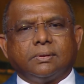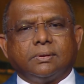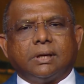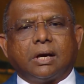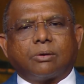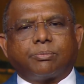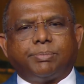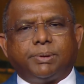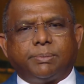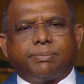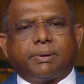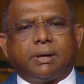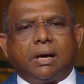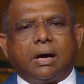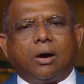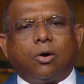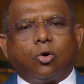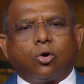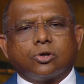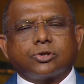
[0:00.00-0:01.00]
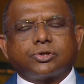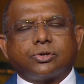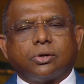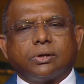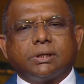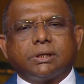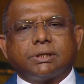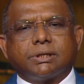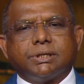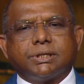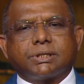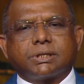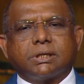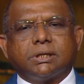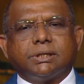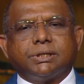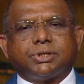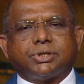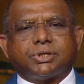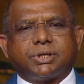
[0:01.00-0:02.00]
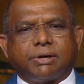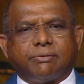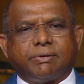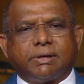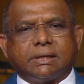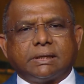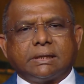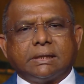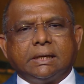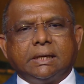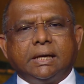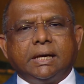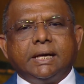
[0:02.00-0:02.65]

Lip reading: Young people are also increasingly traveling